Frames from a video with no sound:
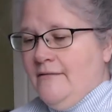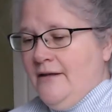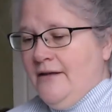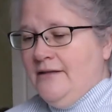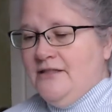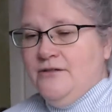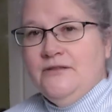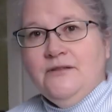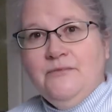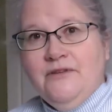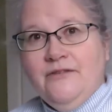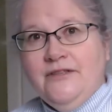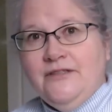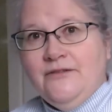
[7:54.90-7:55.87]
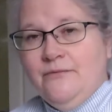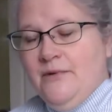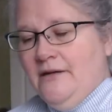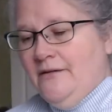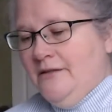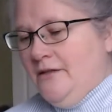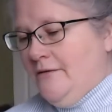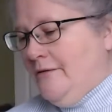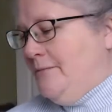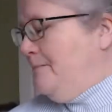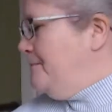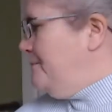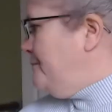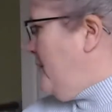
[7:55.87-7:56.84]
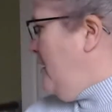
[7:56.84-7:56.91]
thanks to some advice from Helen Duffin,
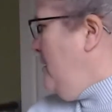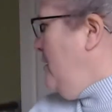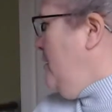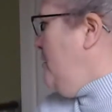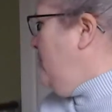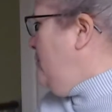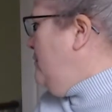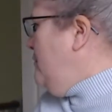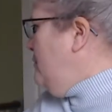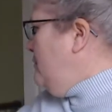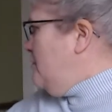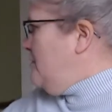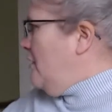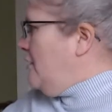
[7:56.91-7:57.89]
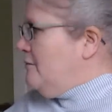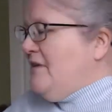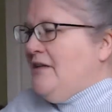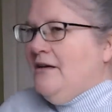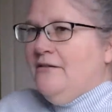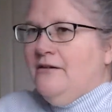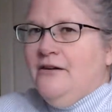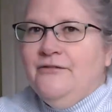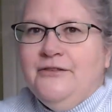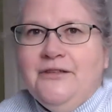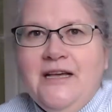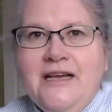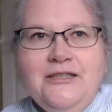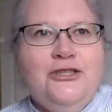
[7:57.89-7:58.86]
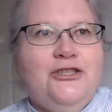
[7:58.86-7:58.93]
who talked me down off a
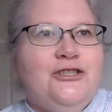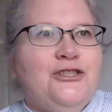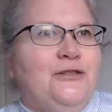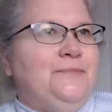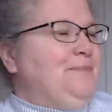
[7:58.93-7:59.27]
ledge.